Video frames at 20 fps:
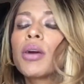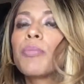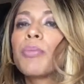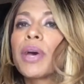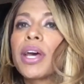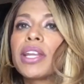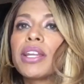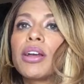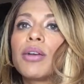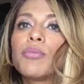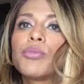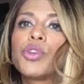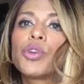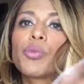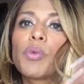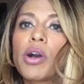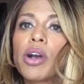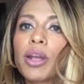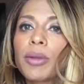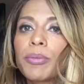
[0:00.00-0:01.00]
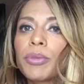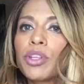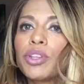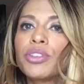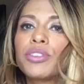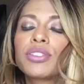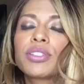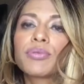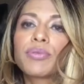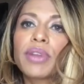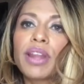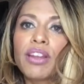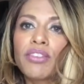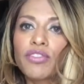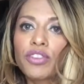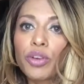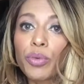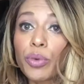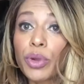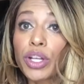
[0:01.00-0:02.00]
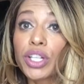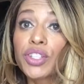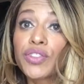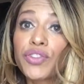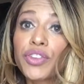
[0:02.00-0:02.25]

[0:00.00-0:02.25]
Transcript: But um, you're welcome to use whatever works